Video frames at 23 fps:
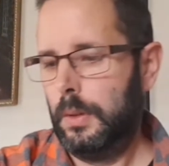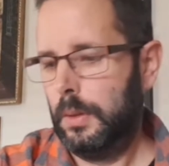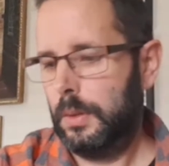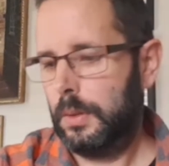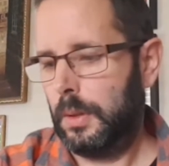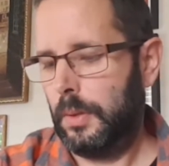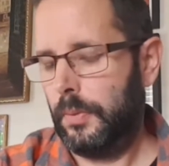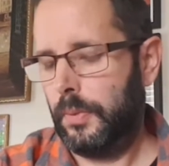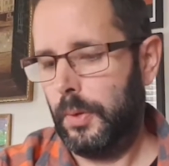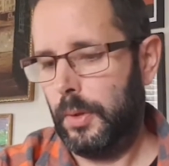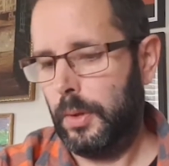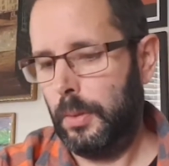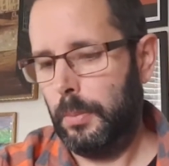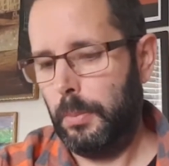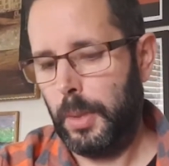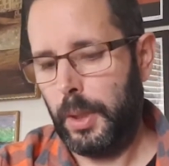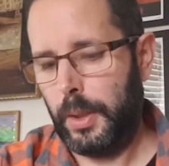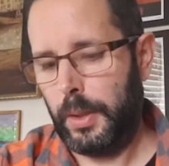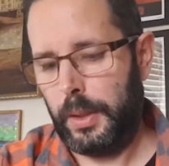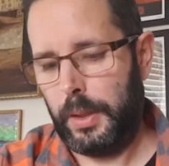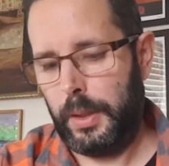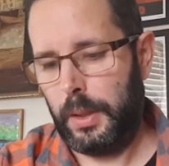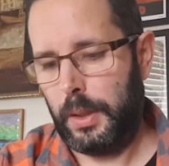So for the
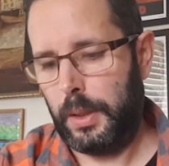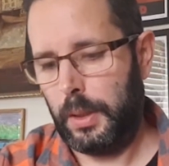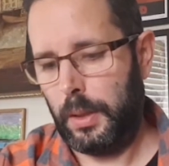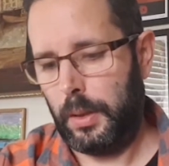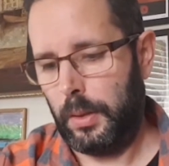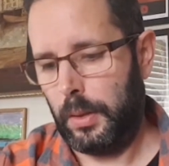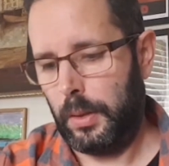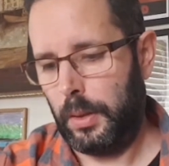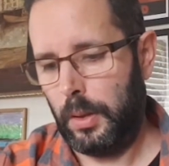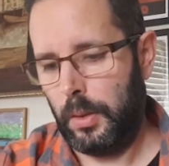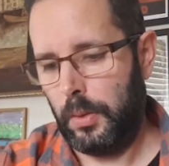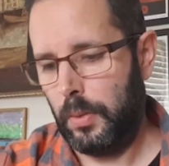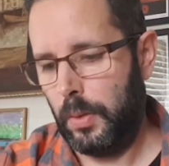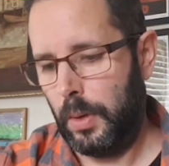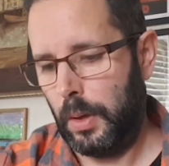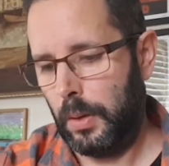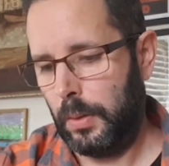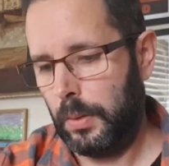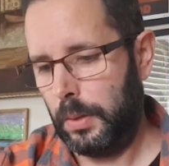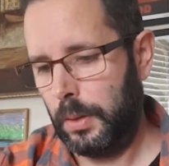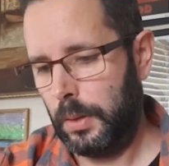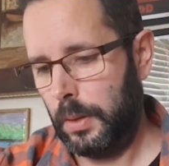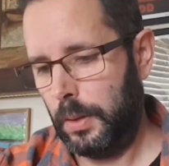money, you can't go
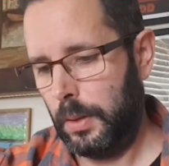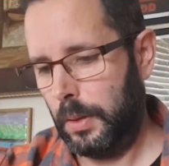wrong,